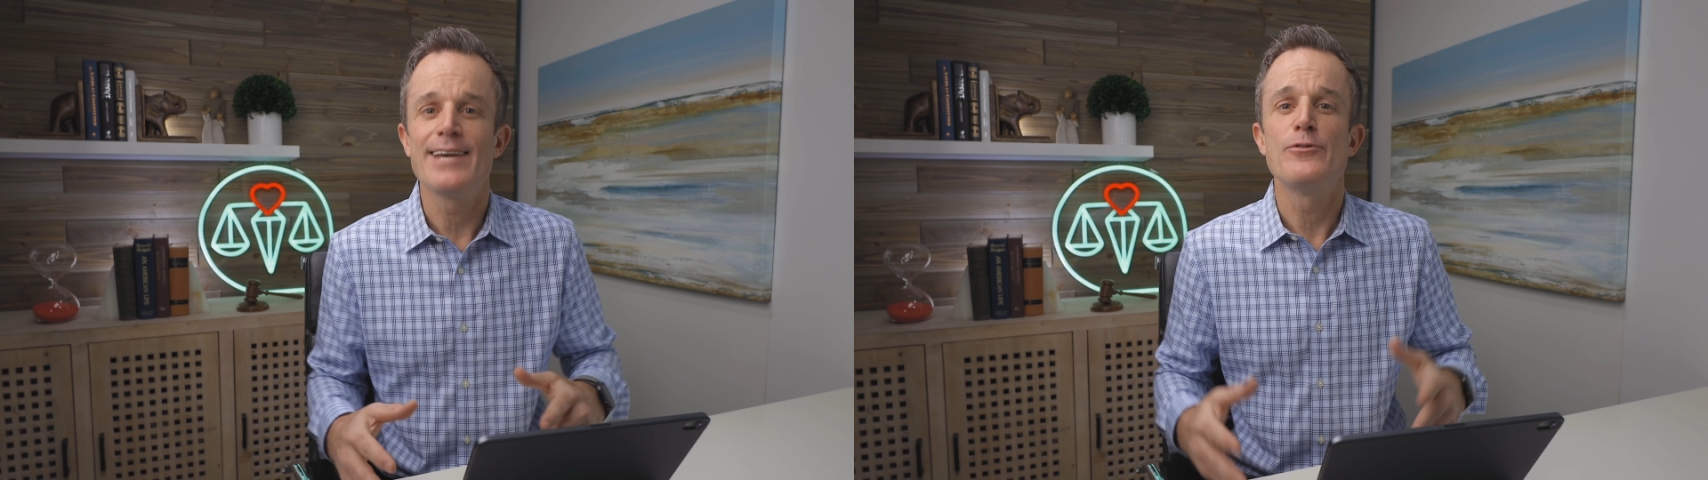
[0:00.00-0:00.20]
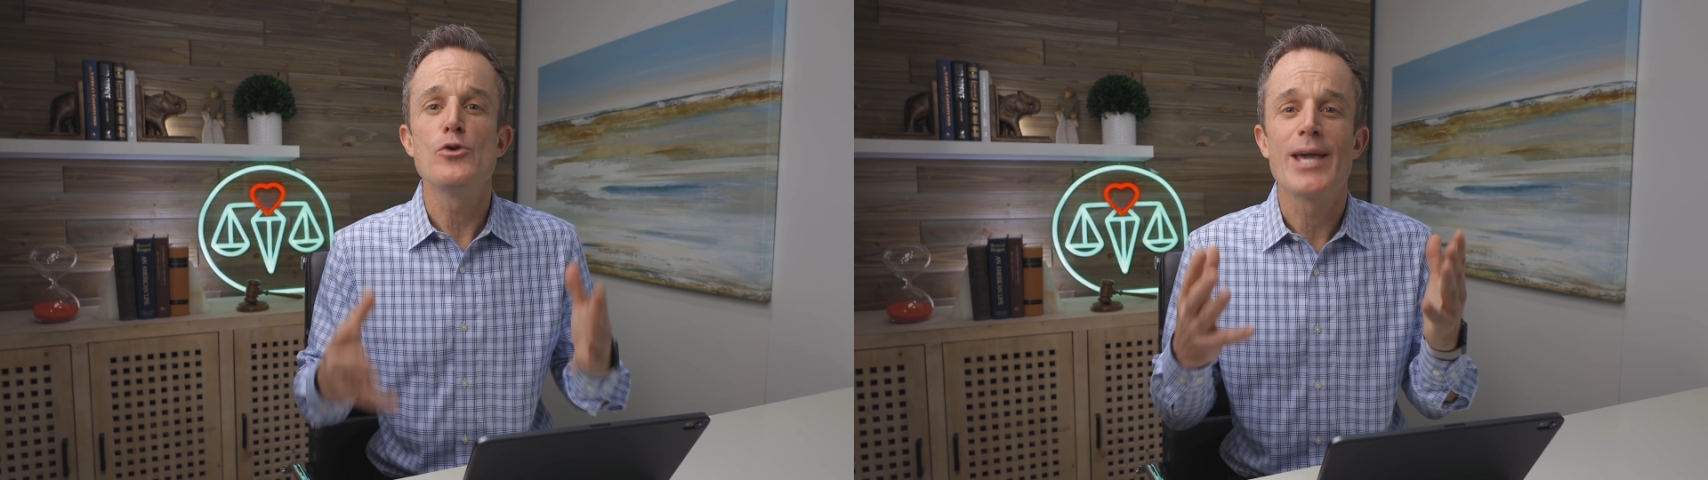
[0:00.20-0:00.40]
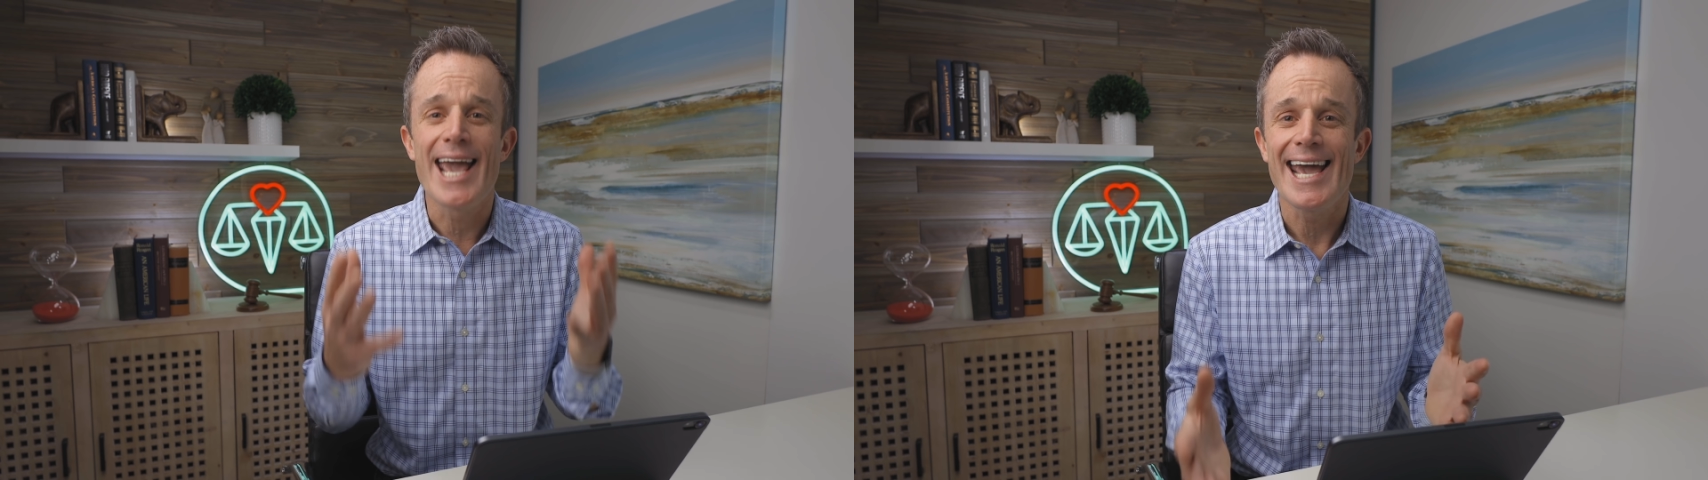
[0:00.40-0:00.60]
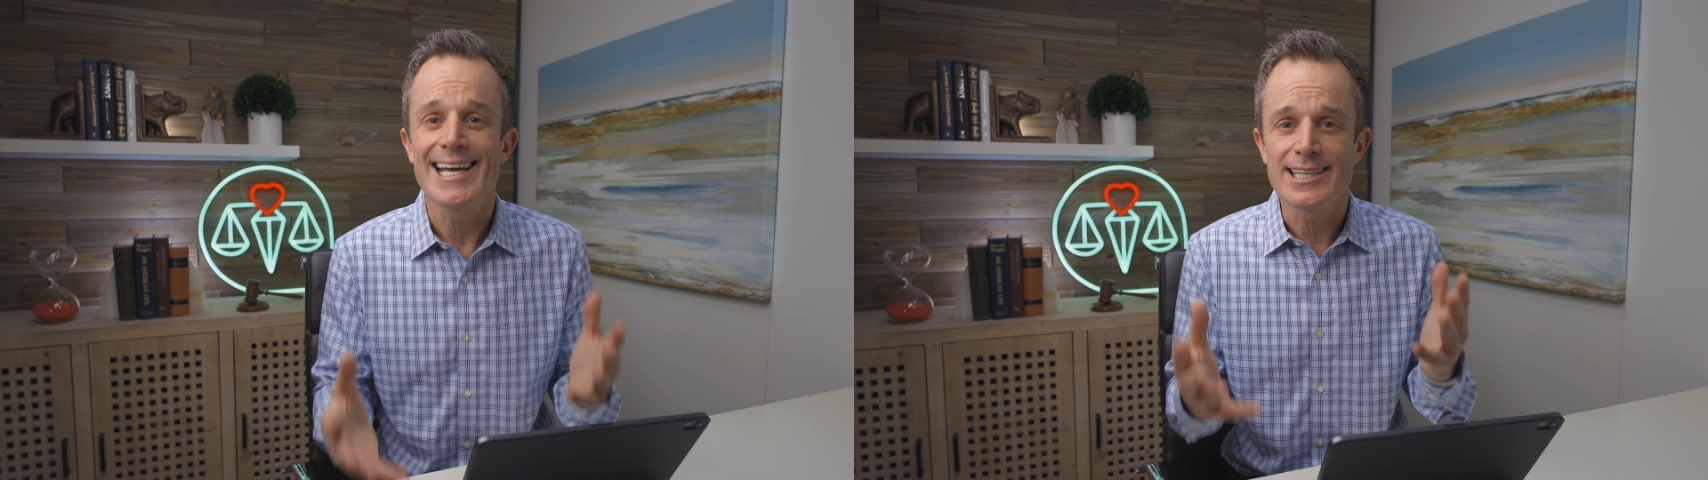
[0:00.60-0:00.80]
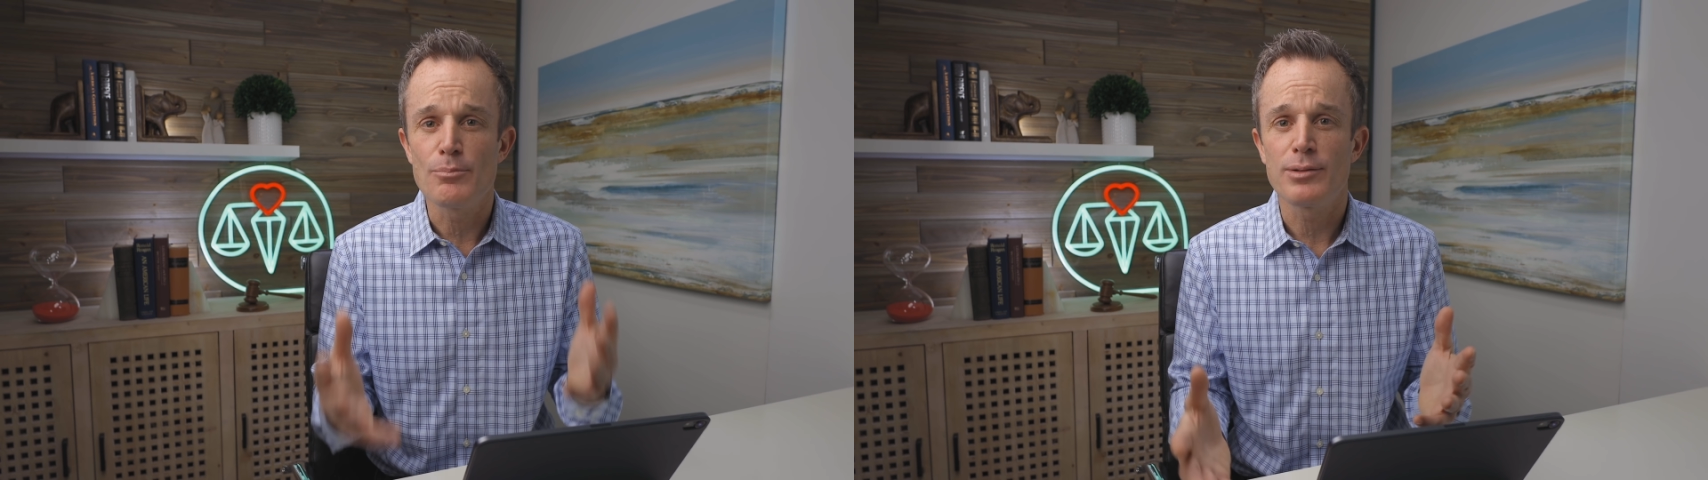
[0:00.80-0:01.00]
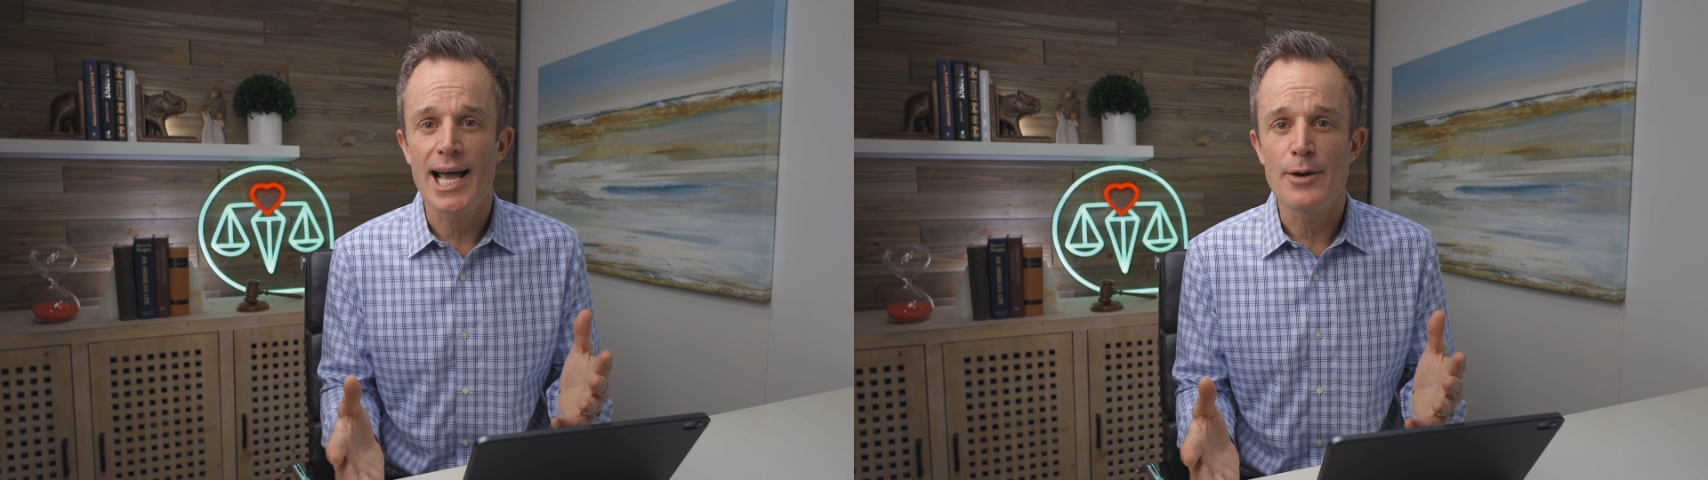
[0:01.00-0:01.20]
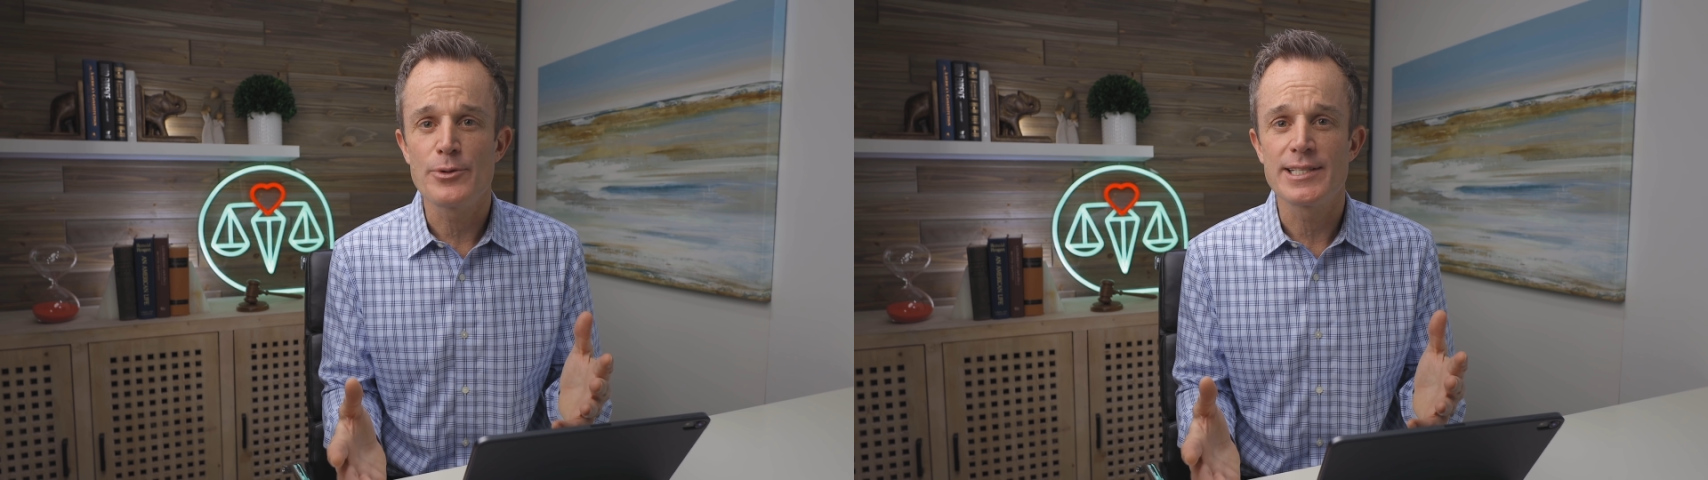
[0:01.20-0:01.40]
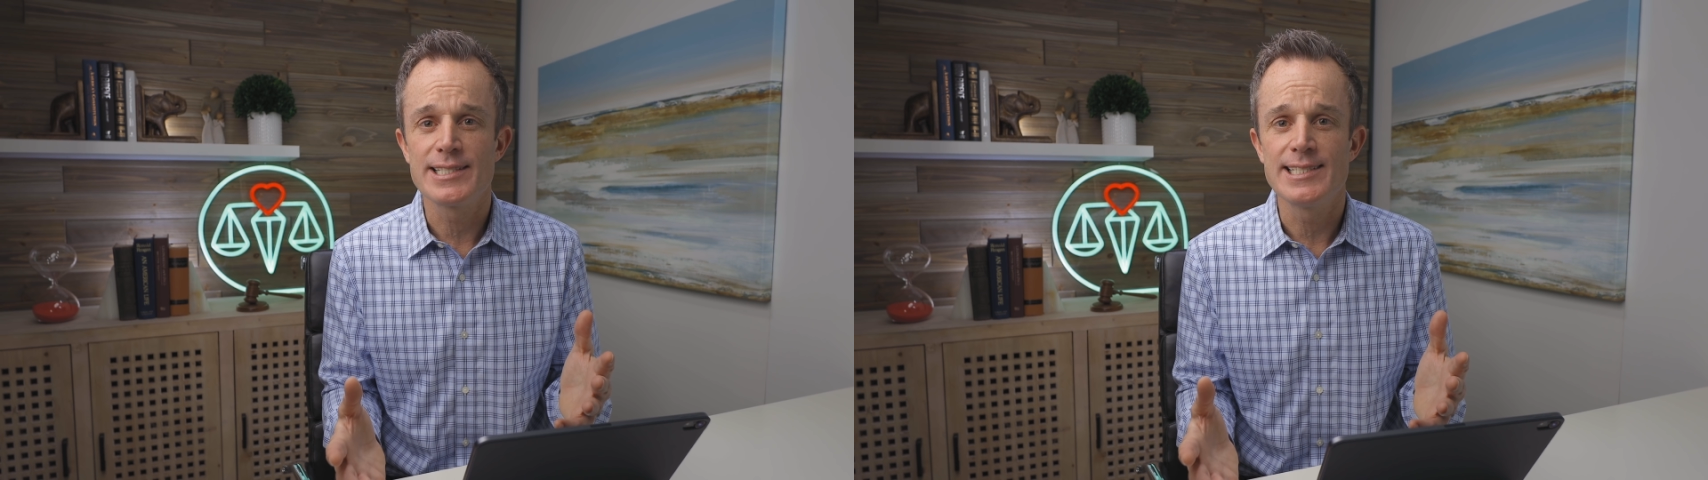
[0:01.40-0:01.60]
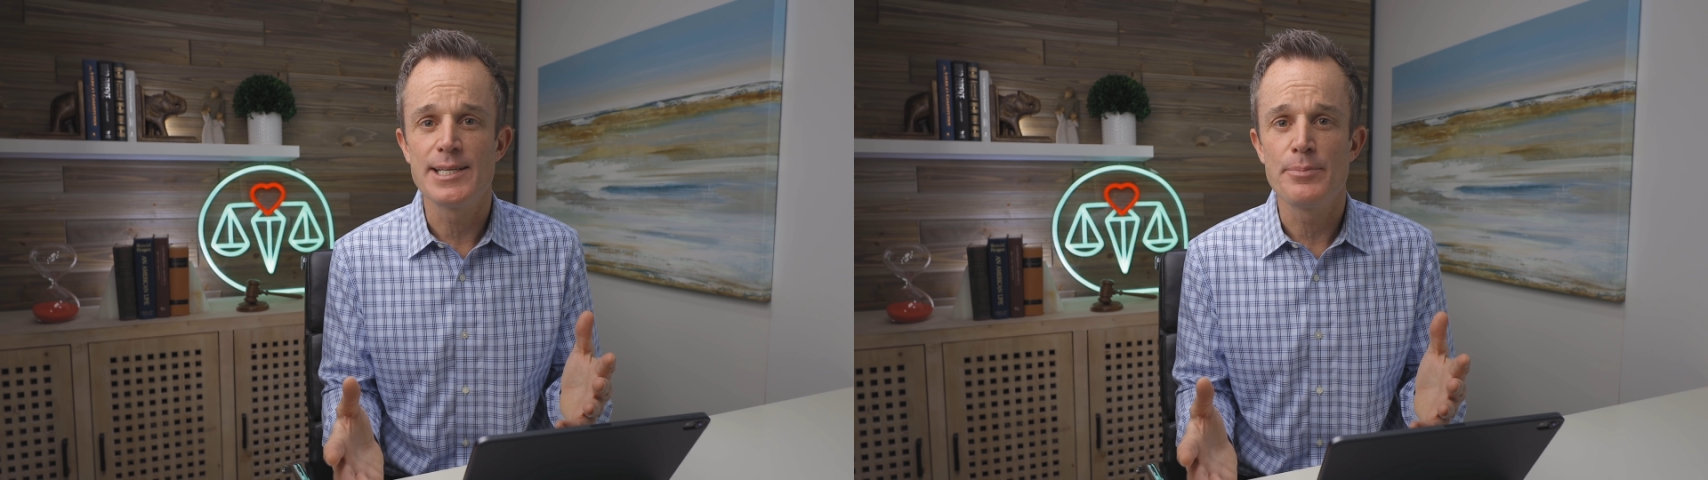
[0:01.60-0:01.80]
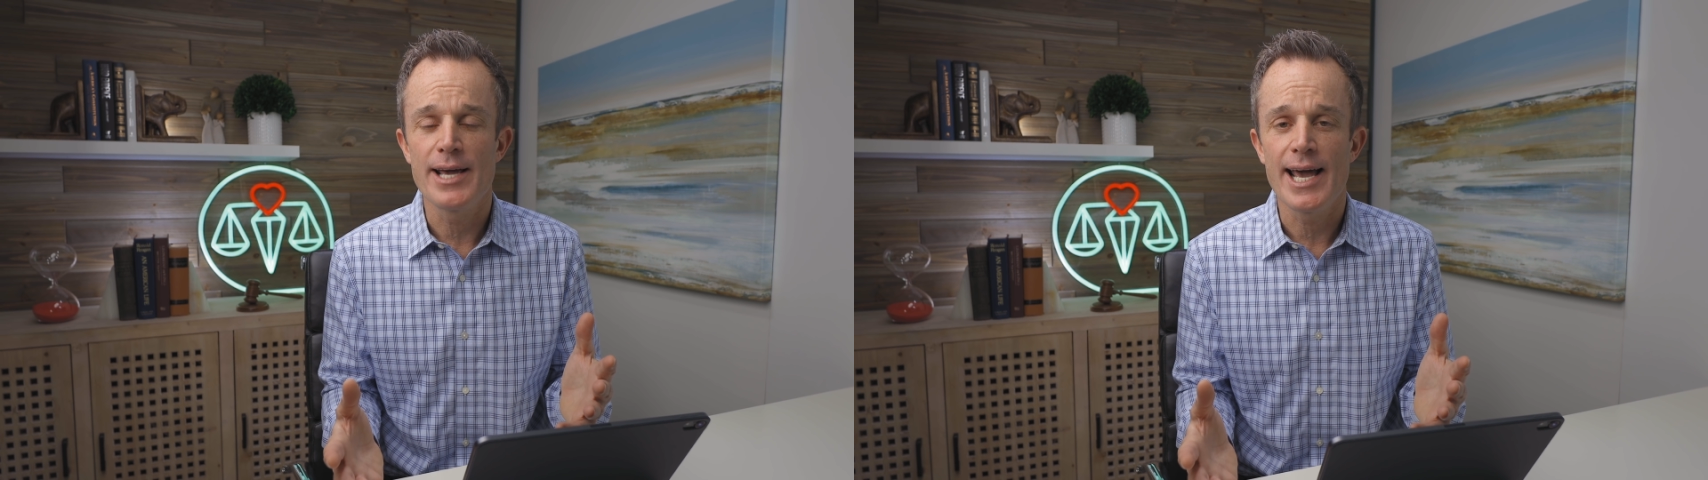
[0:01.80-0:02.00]
if you can't comply with the
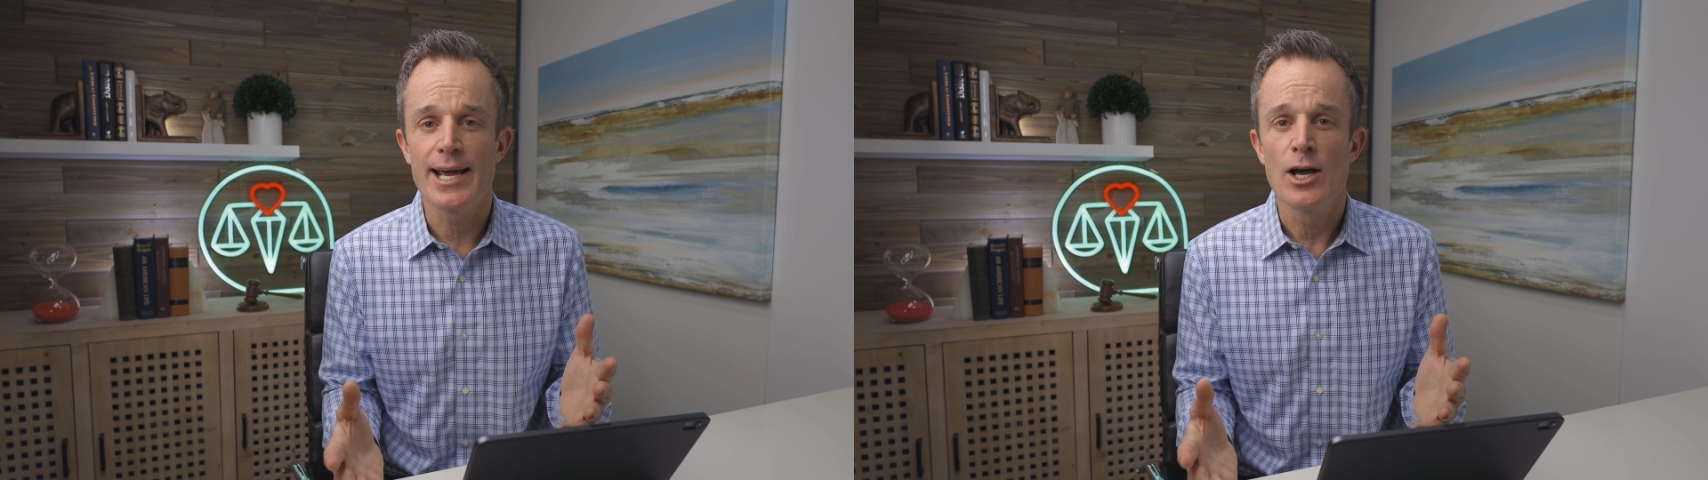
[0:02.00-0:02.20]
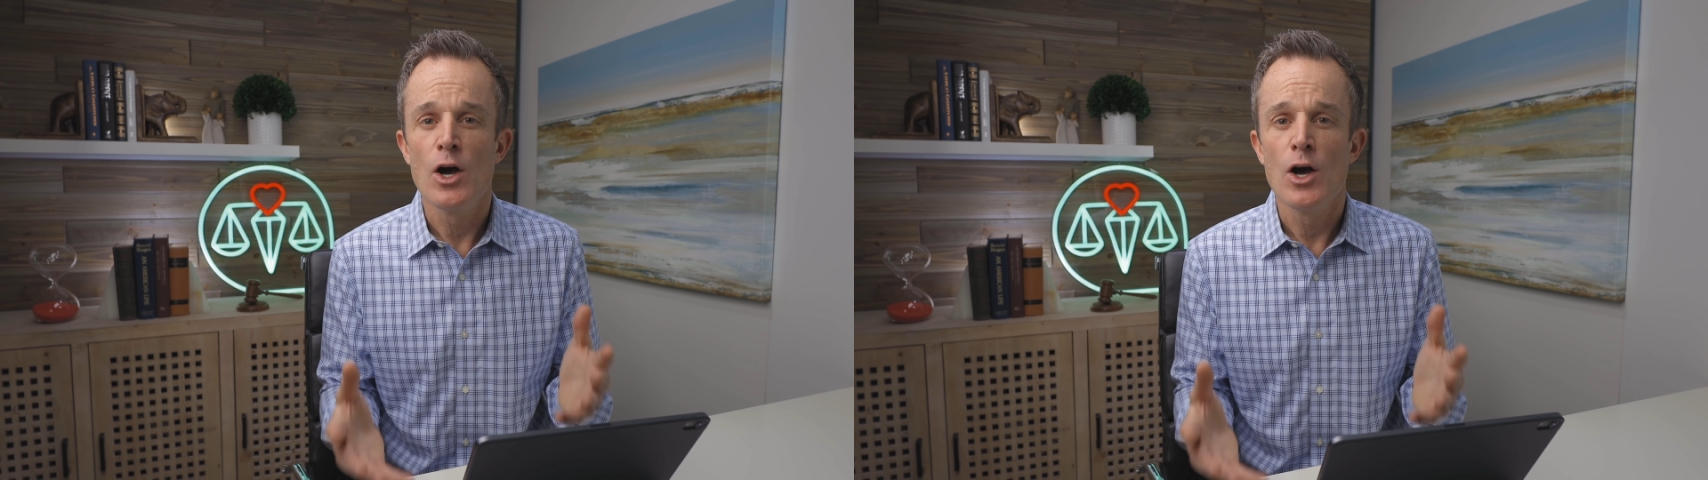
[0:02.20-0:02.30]
CCPA?